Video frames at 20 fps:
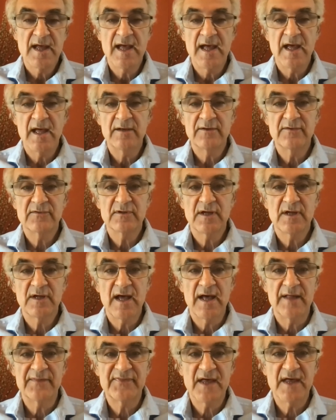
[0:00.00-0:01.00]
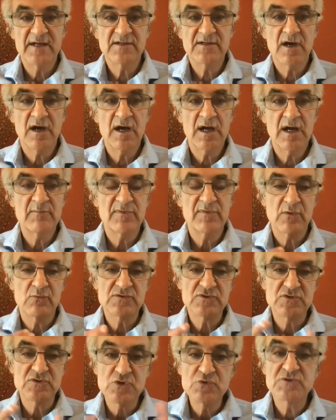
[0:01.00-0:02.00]
And at that time, there
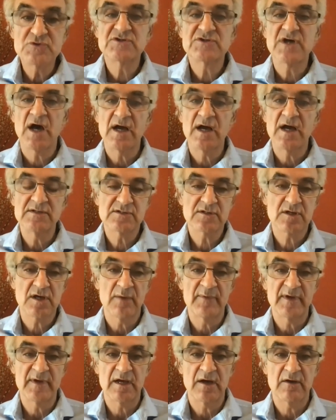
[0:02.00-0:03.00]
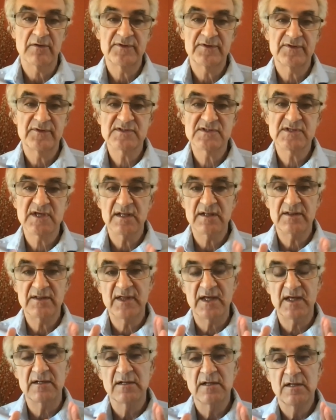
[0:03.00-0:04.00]
was new science coming out that said
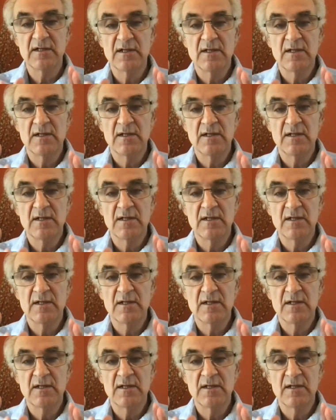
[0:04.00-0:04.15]
that